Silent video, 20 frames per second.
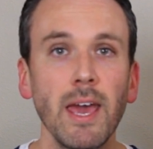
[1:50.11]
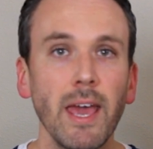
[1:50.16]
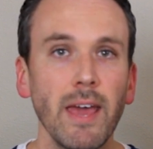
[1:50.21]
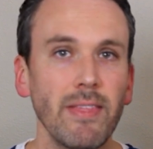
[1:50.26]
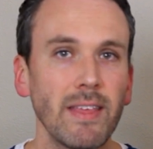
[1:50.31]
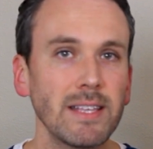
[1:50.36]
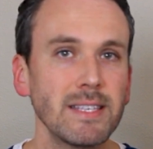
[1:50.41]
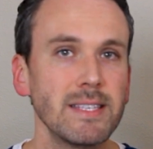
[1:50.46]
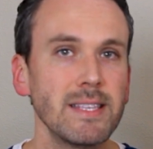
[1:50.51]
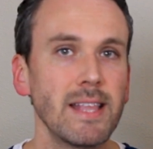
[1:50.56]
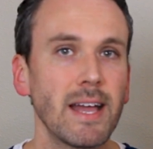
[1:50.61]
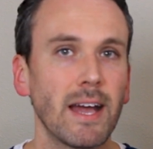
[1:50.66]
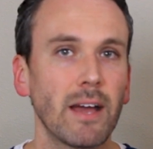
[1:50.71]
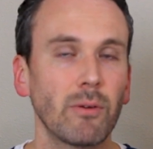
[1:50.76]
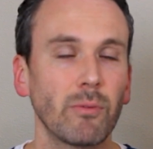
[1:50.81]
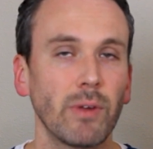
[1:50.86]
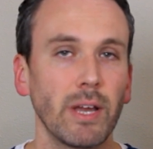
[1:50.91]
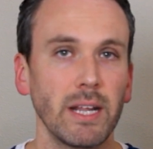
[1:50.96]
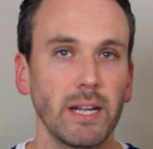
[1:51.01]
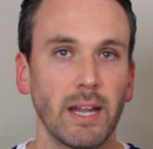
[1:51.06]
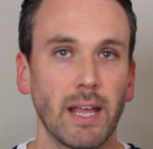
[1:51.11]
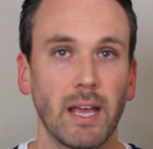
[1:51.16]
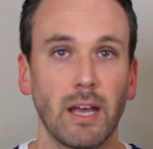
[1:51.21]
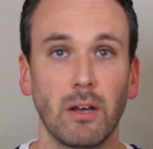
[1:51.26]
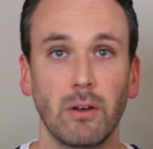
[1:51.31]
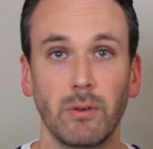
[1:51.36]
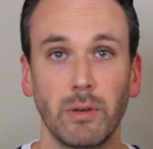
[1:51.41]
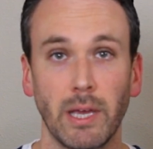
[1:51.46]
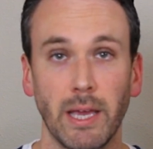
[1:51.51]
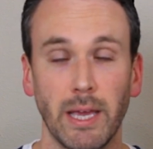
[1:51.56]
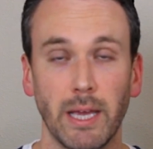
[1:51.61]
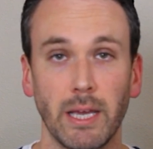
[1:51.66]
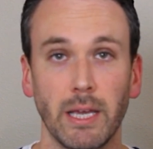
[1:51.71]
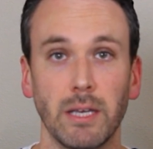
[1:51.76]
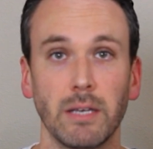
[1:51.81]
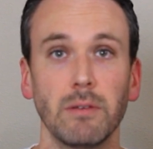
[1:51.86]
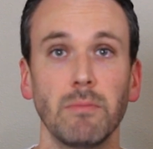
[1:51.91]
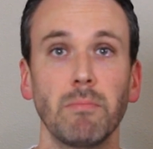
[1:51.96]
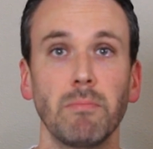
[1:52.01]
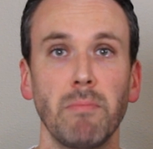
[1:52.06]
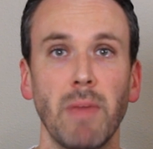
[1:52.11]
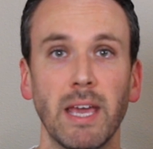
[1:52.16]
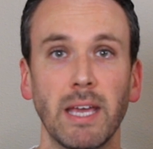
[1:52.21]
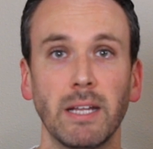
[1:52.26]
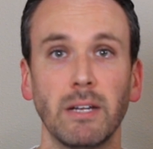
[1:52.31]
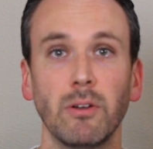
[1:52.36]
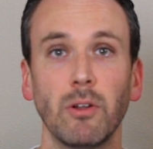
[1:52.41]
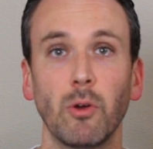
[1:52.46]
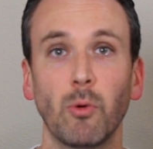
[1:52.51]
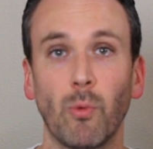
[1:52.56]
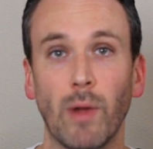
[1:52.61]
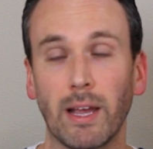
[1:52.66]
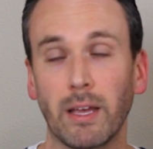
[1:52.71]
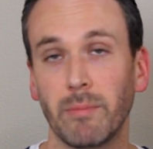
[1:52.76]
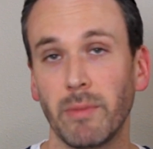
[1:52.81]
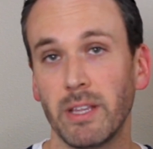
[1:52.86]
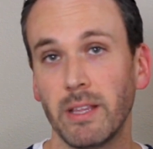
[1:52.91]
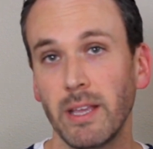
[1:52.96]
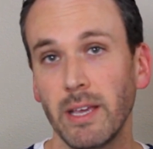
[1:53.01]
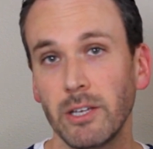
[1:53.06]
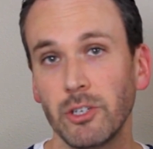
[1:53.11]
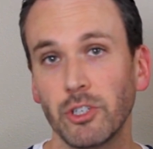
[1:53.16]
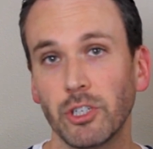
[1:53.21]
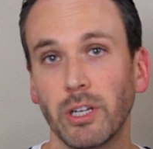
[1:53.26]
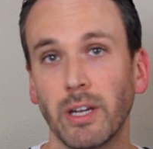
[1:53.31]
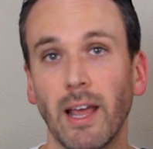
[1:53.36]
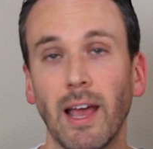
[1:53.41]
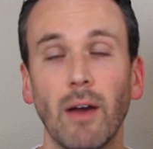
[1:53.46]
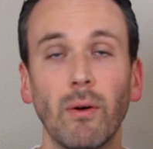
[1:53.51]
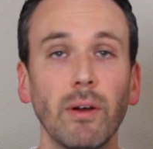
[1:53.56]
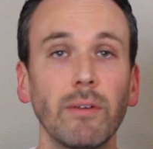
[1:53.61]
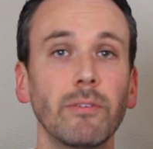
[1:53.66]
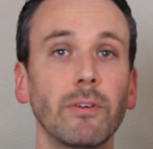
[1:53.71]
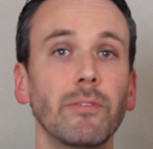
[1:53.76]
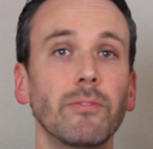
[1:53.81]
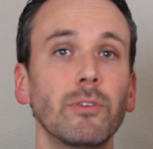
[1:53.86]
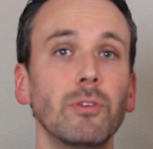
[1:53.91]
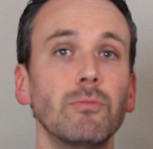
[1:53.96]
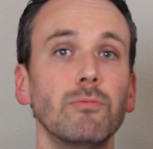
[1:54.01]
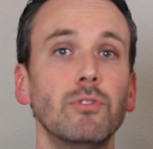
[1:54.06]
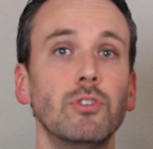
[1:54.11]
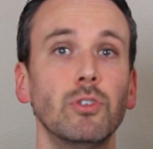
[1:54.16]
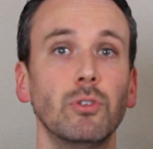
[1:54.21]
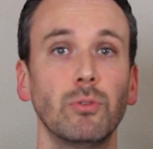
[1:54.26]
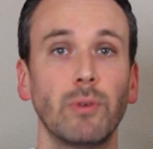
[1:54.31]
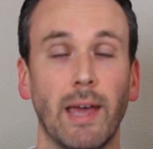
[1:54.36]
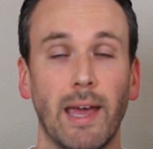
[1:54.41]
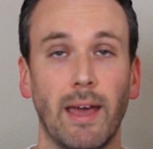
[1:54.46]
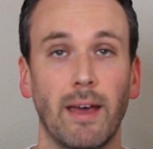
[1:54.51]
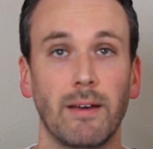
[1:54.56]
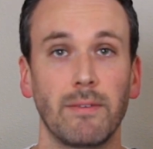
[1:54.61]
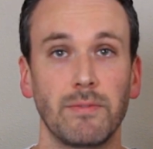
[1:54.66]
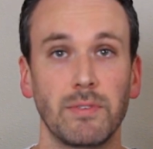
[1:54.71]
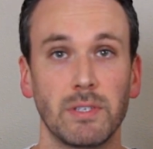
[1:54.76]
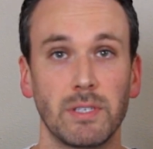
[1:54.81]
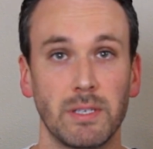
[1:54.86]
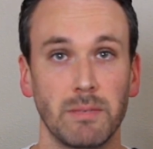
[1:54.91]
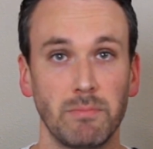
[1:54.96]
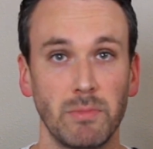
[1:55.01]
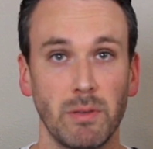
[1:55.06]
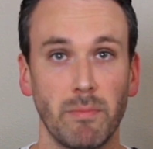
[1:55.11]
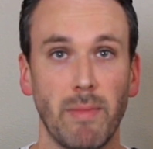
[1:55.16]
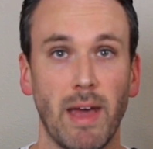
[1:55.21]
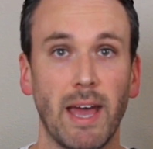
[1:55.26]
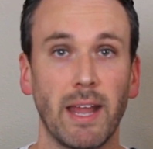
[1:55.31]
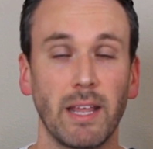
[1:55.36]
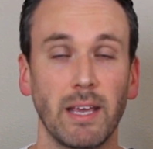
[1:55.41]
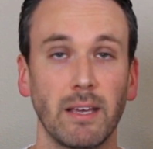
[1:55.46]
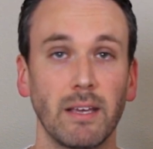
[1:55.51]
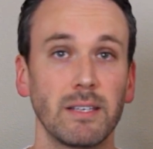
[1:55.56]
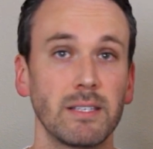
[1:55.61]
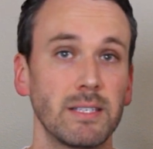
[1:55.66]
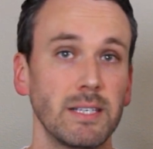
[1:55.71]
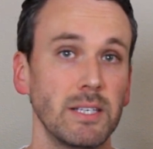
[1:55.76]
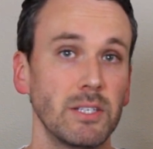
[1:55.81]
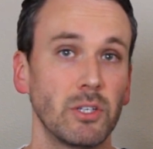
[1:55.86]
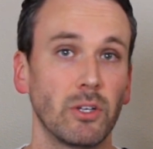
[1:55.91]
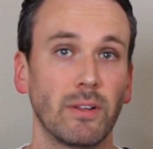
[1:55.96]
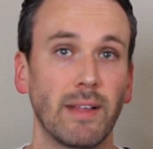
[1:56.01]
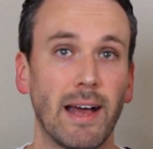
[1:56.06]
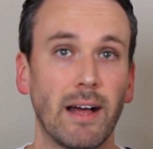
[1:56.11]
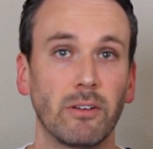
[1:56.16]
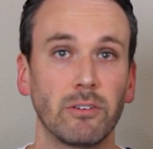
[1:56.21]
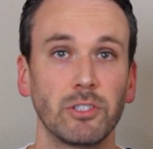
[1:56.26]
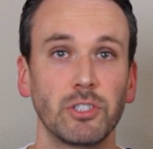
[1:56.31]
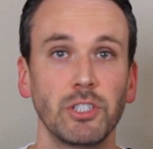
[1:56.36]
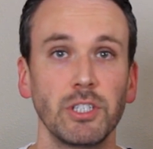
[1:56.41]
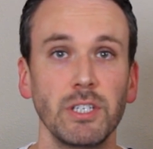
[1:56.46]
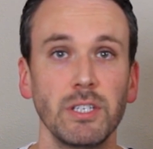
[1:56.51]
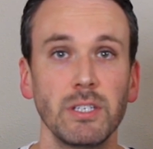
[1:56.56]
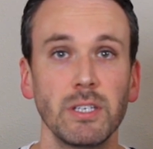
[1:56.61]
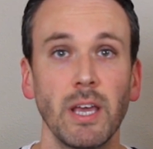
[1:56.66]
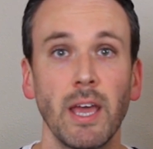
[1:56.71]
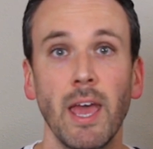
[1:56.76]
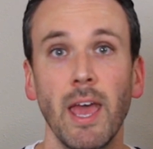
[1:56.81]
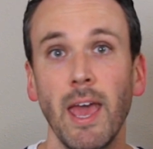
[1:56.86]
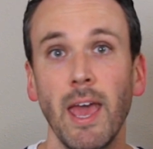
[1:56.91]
And that's not right now a main recommendation. However, if you do have symptomatic seasonal allergies